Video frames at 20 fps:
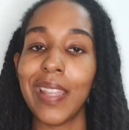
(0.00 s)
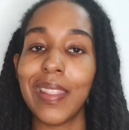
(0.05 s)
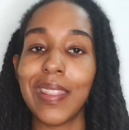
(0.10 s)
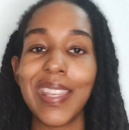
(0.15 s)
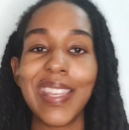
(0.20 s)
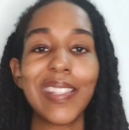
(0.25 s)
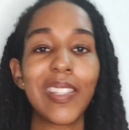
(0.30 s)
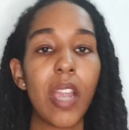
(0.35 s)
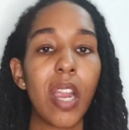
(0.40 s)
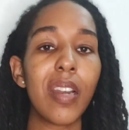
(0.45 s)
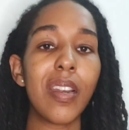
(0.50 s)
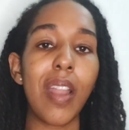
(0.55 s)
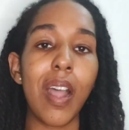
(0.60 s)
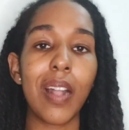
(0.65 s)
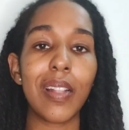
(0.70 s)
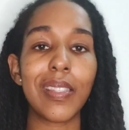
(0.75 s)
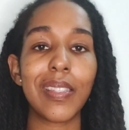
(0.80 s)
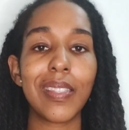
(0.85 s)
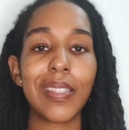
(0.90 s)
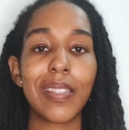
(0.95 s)
These are
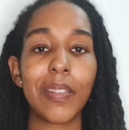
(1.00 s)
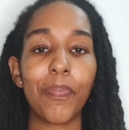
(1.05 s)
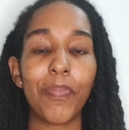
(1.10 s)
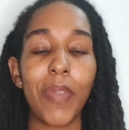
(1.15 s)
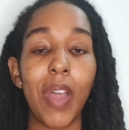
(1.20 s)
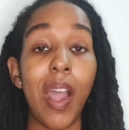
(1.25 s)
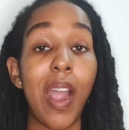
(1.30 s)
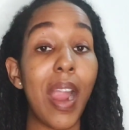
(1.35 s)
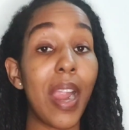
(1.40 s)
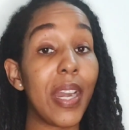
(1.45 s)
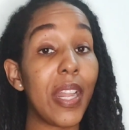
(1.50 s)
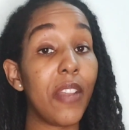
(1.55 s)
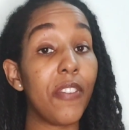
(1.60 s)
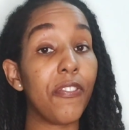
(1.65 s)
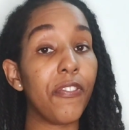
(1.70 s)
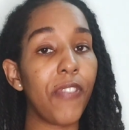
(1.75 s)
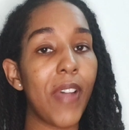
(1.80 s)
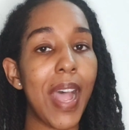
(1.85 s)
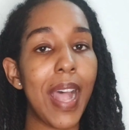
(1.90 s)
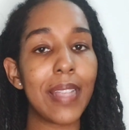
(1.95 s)
not hard
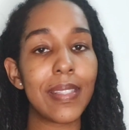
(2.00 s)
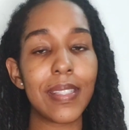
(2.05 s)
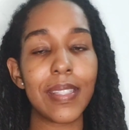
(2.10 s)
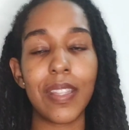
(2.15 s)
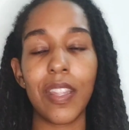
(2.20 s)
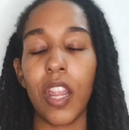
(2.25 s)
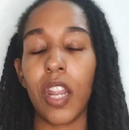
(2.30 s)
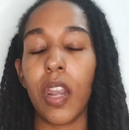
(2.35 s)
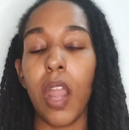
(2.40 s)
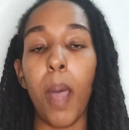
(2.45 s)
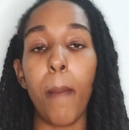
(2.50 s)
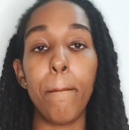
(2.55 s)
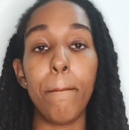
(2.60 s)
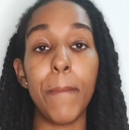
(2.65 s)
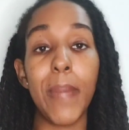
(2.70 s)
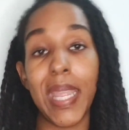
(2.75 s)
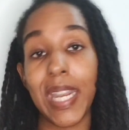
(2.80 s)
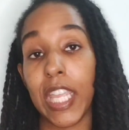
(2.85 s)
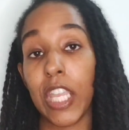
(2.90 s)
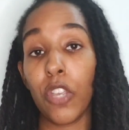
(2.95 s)
and fast. There are not
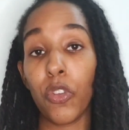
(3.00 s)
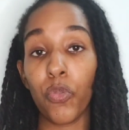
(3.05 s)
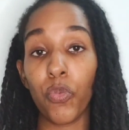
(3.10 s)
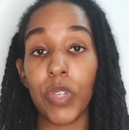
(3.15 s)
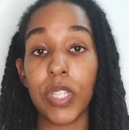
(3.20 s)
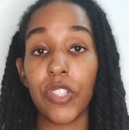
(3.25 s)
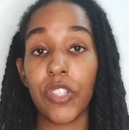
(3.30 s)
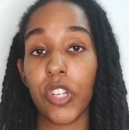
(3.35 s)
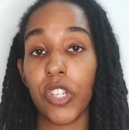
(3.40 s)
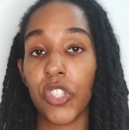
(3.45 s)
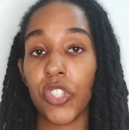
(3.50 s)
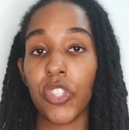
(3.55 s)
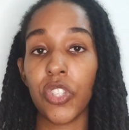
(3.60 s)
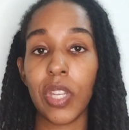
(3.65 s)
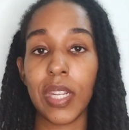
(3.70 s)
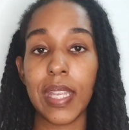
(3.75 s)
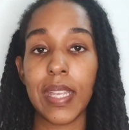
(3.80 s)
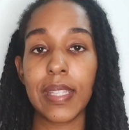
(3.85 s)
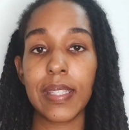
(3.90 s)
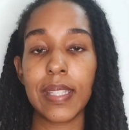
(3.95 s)
many research
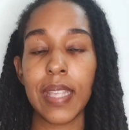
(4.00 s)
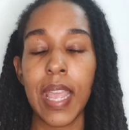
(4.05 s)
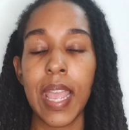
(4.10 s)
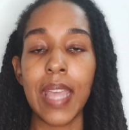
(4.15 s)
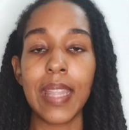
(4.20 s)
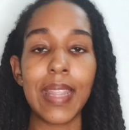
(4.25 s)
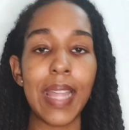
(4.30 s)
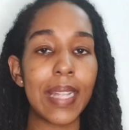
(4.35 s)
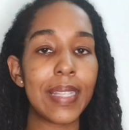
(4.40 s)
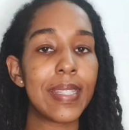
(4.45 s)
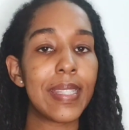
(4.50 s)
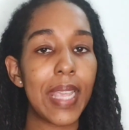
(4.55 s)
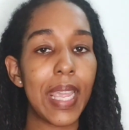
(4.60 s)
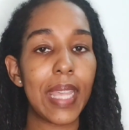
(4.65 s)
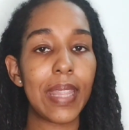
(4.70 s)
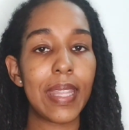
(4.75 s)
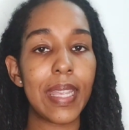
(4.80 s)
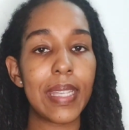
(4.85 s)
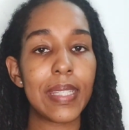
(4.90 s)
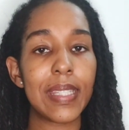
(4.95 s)
studies that
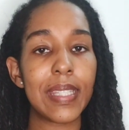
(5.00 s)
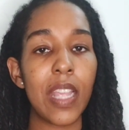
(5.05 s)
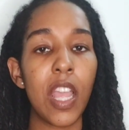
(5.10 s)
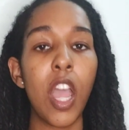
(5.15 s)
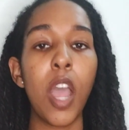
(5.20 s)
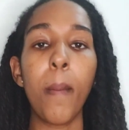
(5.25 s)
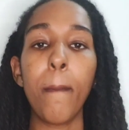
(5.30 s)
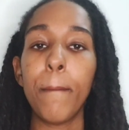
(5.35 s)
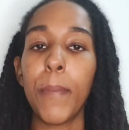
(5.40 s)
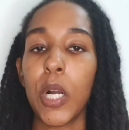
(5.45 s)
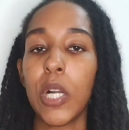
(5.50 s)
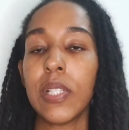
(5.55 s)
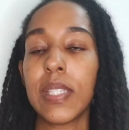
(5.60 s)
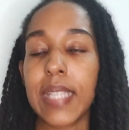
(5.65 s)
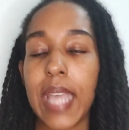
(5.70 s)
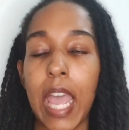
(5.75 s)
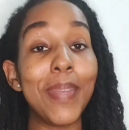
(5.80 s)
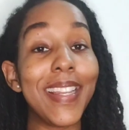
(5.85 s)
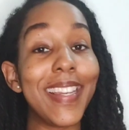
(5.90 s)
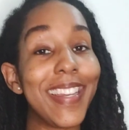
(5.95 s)
say this,
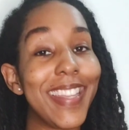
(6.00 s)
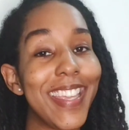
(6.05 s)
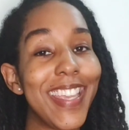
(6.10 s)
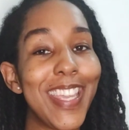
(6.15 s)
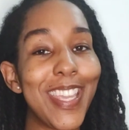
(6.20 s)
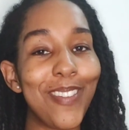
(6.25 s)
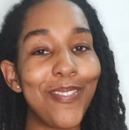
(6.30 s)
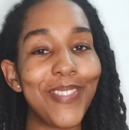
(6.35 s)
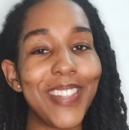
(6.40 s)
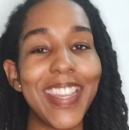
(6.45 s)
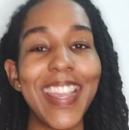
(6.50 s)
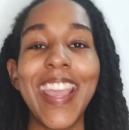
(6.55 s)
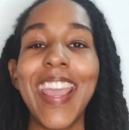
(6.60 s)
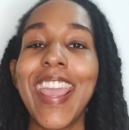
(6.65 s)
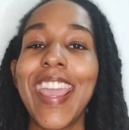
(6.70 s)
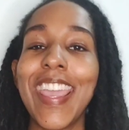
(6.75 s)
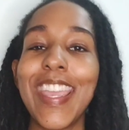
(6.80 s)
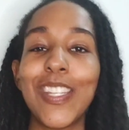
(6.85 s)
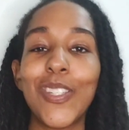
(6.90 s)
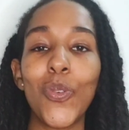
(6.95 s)
but I believed
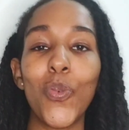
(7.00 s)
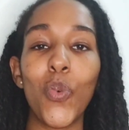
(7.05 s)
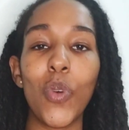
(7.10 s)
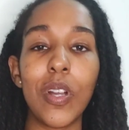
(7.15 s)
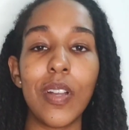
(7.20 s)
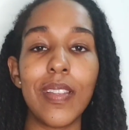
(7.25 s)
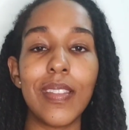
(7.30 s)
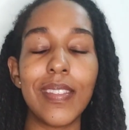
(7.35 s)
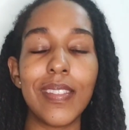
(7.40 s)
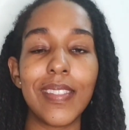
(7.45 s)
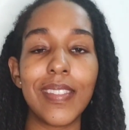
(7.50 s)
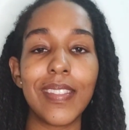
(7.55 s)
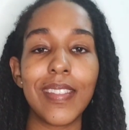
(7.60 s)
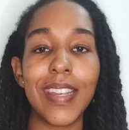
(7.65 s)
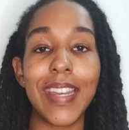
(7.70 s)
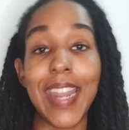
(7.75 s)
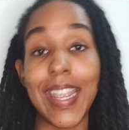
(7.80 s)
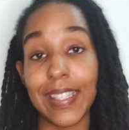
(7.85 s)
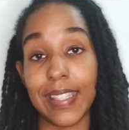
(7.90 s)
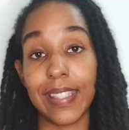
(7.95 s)
it was
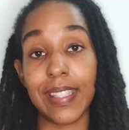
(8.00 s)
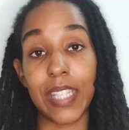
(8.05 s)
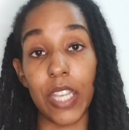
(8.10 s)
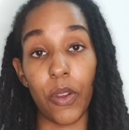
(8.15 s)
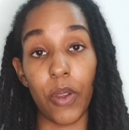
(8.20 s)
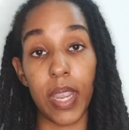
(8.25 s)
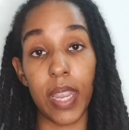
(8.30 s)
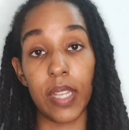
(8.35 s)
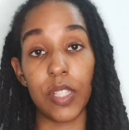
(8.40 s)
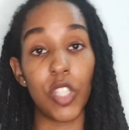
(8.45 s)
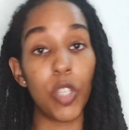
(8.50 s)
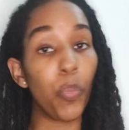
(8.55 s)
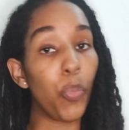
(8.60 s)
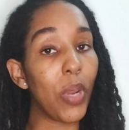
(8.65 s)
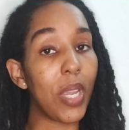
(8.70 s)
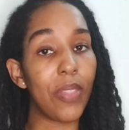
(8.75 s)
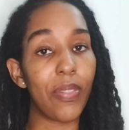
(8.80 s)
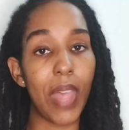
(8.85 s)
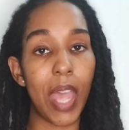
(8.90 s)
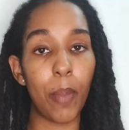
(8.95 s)
necessary to
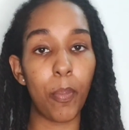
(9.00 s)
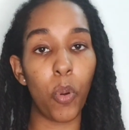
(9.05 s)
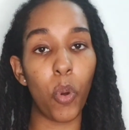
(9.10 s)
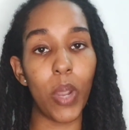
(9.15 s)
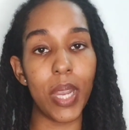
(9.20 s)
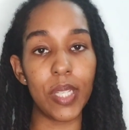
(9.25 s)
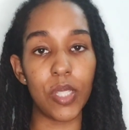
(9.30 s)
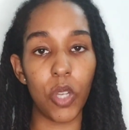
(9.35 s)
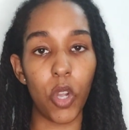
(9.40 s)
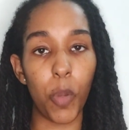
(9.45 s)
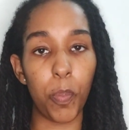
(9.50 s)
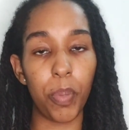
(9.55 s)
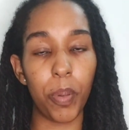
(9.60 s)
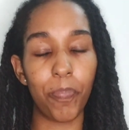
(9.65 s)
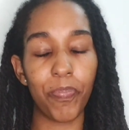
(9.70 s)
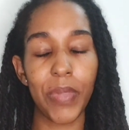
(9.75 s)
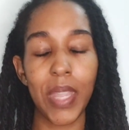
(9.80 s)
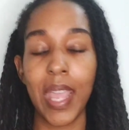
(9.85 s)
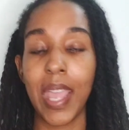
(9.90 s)
bring that point up.